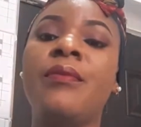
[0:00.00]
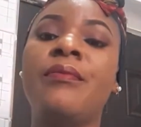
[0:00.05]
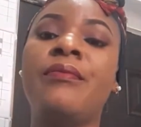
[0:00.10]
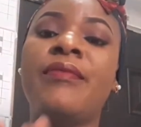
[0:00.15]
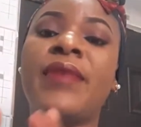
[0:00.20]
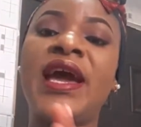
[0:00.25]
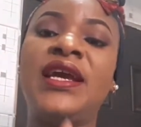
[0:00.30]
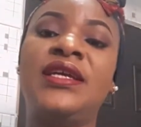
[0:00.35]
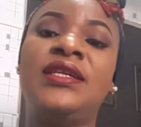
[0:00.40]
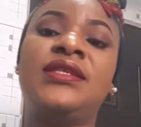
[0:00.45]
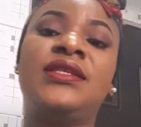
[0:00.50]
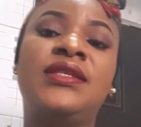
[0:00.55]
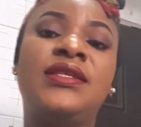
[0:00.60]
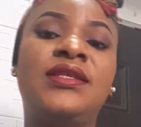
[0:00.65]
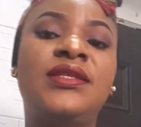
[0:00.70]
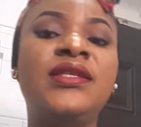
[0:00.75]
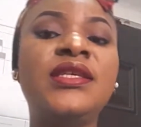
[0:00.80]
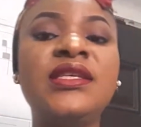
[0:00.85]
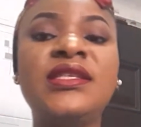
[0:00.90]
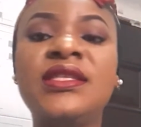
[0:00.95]
My
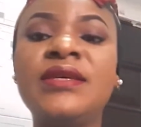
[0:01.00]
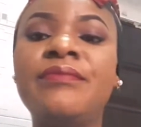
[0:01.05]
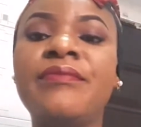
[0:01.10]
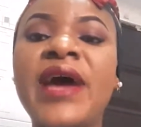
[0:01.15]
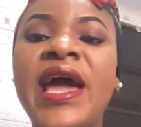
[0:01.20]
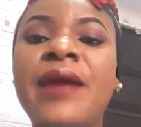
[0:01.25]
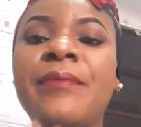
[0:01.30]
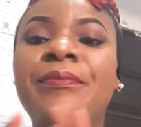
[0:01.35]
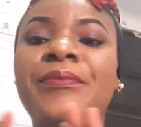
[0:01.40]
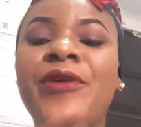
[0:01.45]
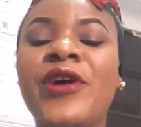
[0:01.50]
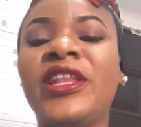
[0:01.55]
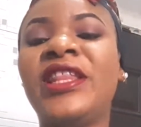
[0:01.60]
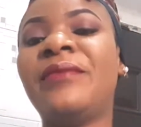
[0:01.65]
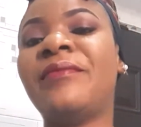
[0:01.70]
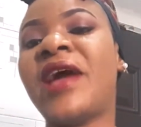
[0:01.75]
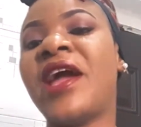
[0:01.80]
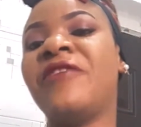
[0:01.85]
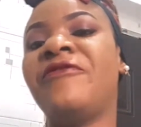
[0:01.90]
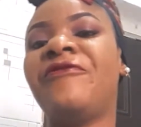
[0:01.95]
sister, my
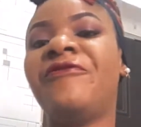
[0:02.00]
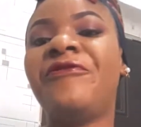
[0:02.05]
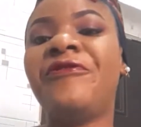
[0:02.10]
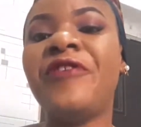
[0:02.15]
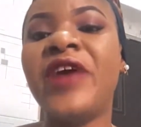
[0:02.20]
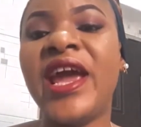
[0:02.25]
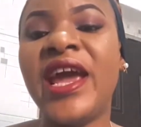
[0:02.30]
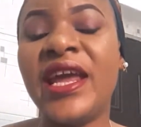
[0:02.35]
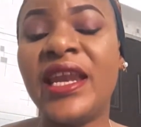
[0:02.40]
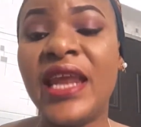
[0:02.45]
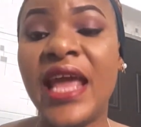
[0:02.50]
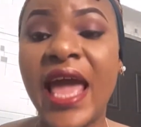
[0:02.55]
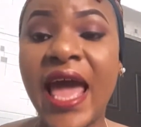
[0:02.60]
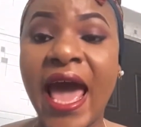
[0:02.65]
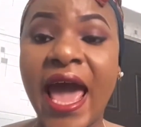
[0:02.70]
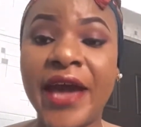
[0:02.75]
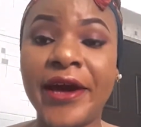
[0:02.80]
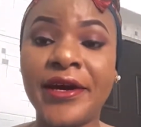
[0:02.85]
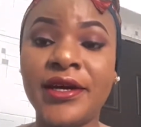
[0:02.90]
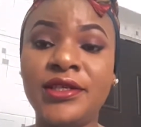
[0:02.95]
brother, my friend,
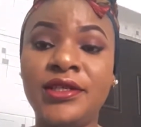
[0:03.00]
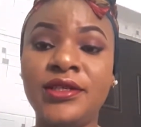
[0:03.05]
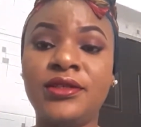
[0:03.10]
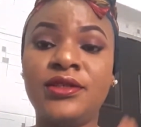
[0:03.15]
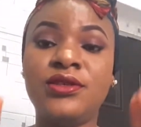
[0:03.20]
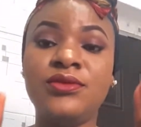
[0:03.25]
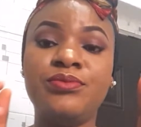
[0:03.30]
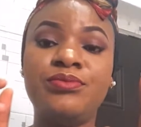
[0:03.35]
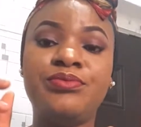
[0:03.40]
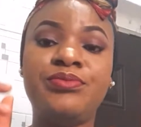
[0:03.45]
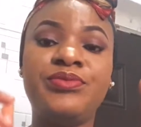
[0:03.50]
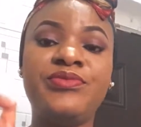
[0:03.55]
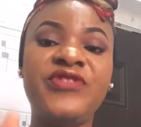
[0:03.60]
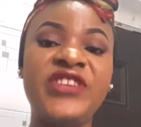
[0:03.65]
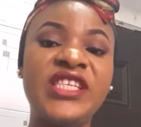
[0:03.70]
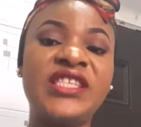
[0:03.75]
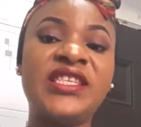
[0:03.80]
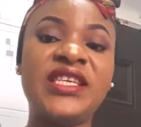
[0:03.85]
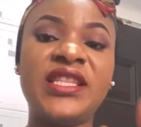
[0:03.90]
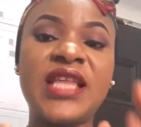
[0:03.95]
I urge you to
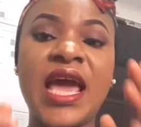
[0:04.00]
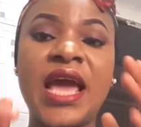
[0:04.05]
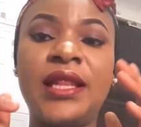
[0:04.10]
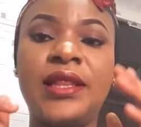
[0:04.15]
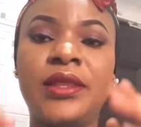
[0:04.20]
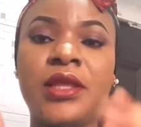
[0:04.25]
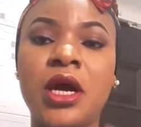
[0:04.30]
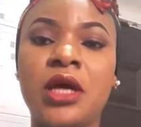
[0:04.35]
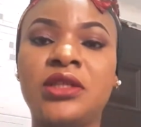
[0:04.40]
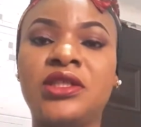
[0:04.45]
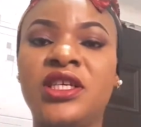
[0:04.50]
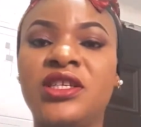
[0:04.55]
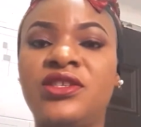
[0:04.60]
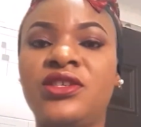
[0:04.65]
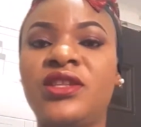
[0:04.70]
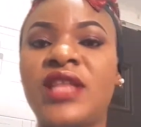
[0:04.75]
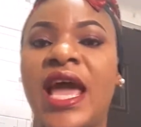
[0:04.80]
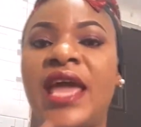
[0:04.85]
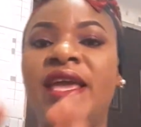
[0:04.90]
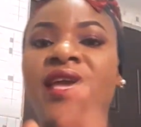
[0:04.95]
visit a doctor
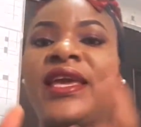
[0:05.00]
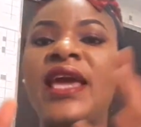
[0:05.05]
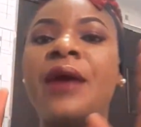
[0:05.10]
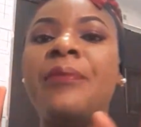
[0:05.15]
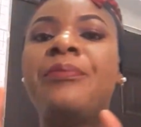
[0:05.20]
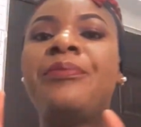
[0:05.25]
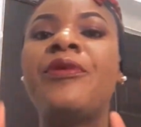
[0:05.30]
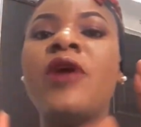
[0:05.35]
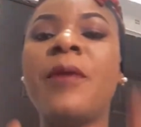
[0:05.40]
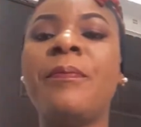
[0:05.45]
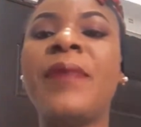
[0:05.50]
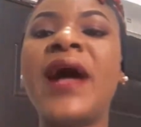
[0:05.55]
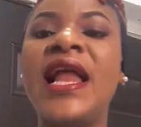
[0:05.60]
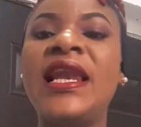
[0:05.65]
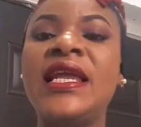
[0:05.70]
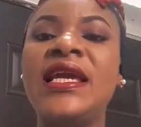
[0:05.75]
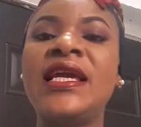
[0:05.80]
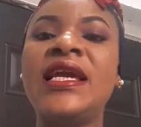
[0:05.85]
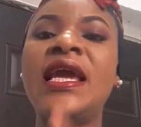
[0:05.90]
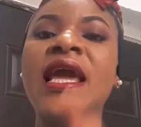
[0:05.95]
so that you get
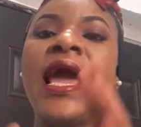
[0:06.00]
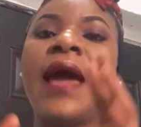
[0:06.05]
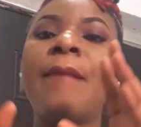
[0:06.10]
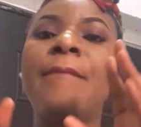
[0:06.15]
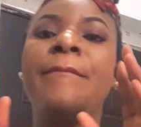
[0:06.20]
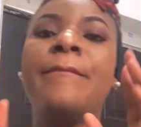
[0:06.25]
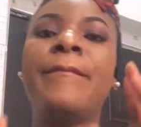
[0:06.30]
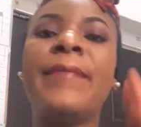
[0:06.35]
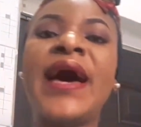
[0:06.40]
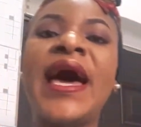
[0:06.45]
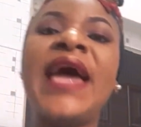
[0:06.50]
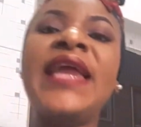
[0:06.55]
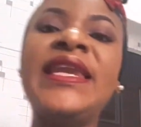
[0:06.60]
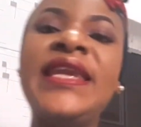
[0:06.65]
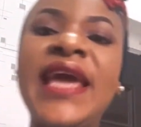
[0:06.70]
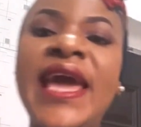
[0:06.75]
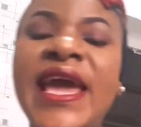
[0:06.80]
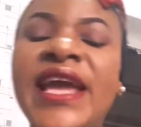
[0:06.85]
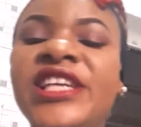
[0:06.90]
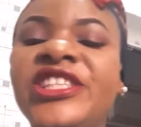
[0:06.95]
properly
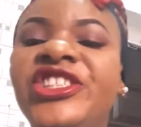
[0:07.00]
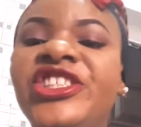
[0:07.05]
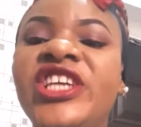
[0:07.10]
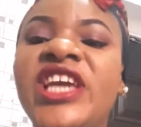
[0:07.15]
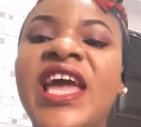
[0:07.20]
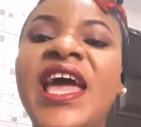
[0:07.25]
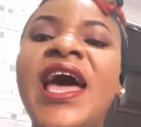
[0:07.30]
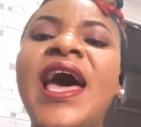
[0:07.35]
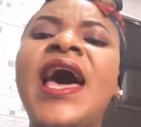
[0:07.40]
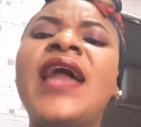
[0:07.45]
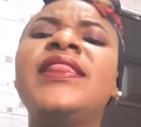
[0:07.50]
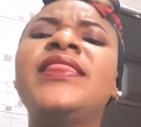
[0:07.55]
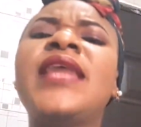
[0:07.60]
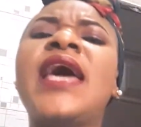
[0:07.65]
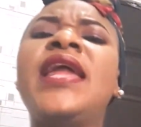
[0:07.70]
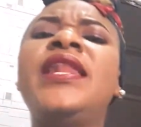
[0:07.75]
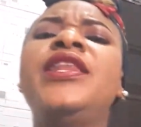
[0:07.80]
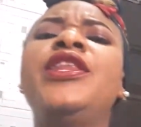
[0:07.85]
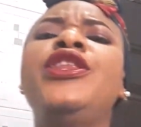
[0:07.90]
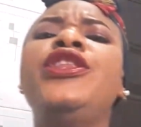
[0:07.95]
managed. And
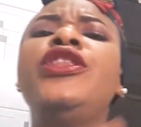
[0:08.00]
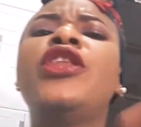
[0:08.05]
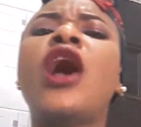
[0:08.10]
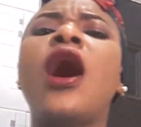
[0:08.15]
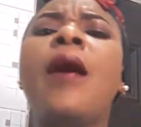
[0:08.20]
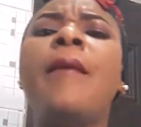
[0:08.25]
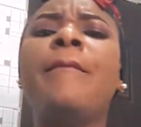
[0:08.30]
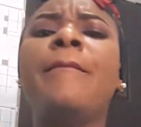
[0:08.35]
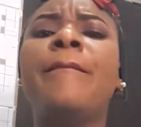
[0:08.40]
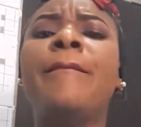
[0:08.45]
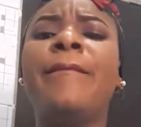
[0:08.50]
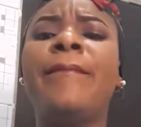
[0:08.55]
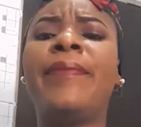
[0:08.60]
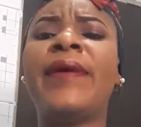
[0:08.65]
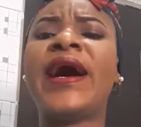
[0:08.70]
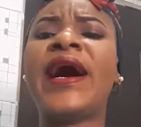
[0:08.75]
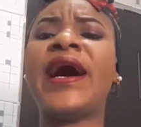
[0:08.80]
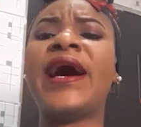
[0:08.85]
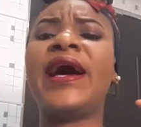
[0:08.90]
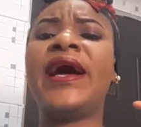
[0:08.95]
then
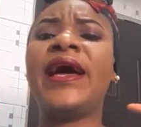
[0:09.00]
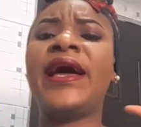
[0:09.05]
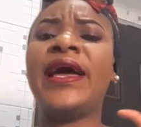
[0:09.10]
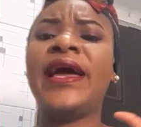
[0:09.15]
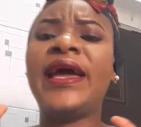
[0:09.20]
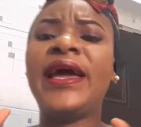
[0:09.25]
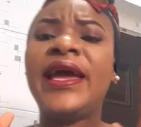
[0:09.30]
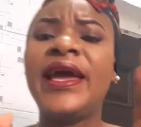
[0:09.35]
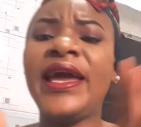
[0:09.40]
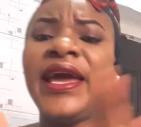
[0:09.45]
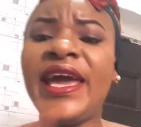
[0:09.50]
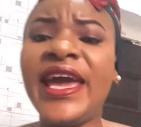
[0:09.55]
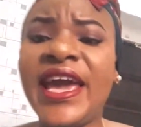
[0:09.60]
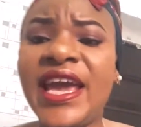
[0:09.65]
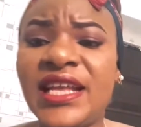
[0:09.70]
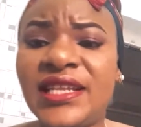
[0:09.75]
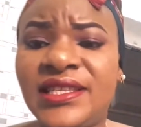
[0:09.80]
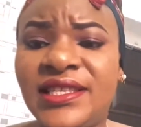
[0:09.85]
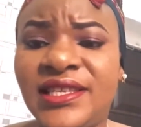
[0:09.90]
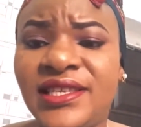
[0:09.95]
number
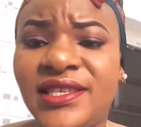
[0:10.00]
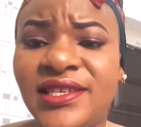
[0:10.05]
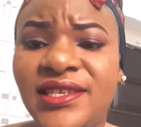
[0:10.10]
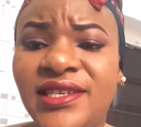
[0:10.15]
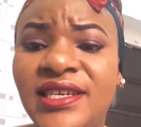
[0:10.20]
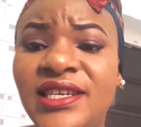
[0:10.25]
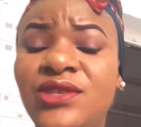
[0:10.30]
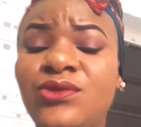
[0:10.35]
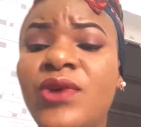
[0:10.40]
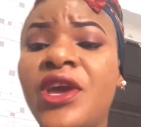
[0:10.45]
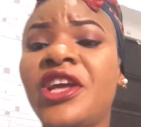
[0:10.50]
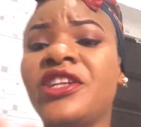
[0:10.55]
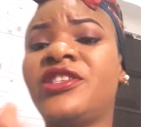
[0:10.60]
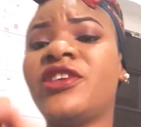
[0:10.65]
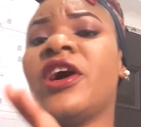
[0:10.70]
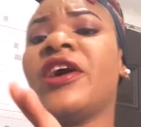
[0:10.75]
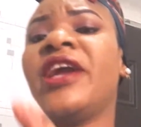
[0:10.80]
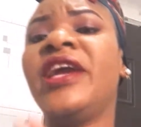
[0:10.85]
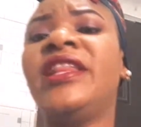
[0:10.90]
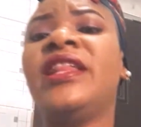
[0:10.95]
8 is when you're
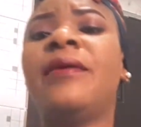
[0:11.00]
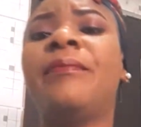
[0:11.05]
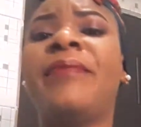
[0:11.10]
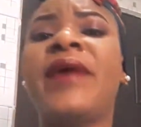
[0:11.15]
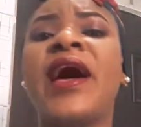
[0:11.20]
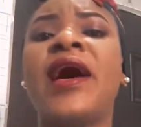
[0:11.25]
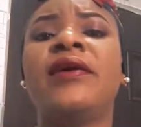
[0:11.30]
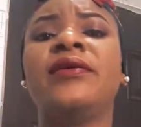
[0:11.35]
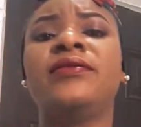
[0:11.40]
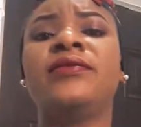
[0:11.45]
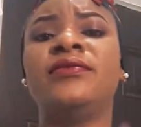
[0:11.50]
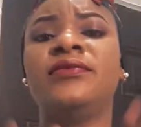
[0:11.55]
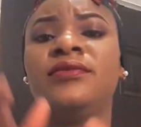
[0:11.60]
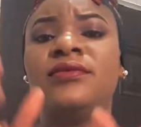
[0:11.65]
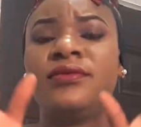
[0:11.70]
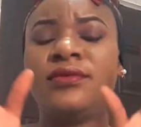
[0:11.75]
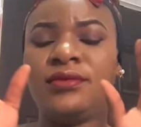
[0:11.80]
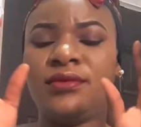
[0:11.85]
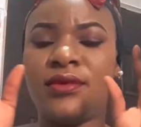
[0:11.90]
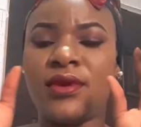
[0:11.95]
talking about
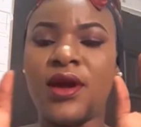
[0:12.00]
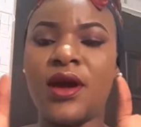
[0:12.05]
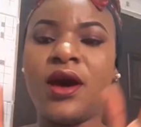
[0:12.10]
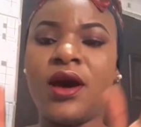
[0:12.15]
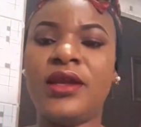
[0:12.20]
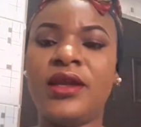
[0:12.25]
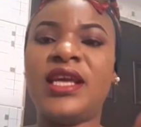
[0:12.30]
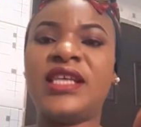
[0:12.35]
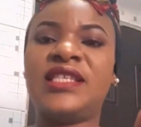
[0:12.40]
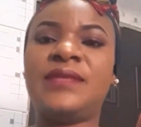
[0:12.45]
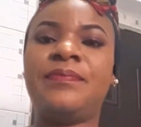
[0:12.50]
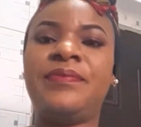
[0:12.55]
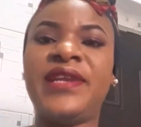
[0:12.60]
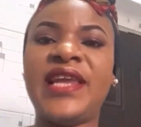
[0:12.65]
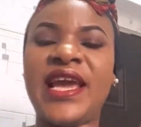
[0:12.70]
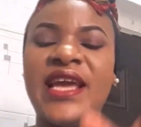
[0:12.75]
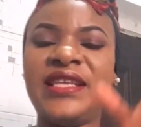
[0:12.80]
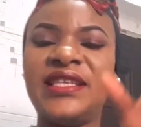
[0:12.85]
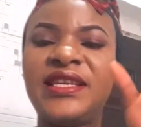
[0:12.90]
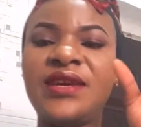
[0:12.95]

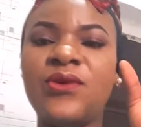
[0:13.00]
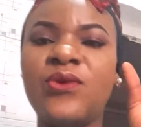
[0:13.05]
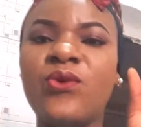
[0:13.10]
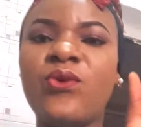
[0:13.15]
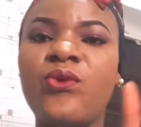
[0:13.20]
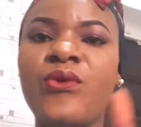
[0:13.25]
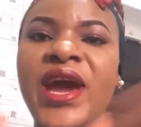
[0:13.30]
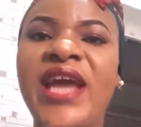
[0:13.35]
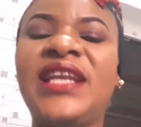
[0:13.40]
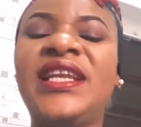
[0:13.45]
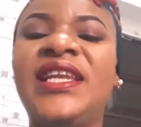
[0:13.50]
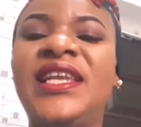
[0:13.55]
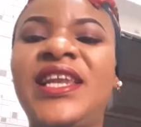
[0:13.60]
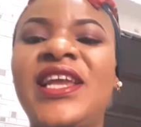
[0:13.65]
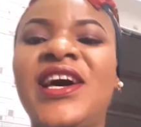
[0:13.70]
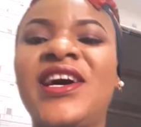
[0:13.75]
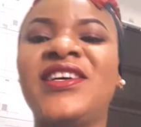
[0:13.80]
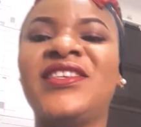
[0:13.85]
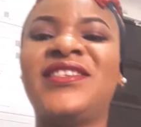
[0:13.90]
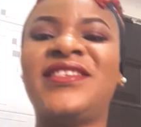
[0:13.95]
unexplained weight
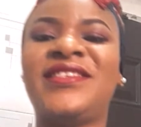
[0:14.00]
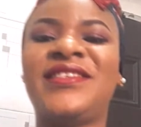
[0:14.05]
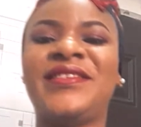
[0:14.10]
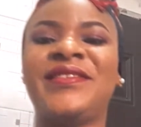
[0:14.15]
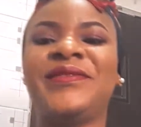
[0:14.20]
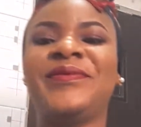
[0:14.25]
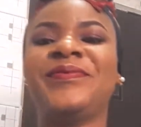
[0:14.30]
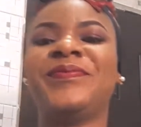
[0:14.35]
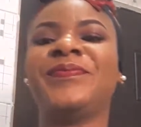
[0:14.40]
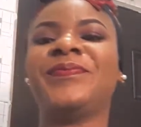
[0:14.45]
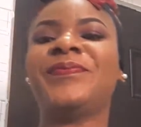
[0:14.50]
loss.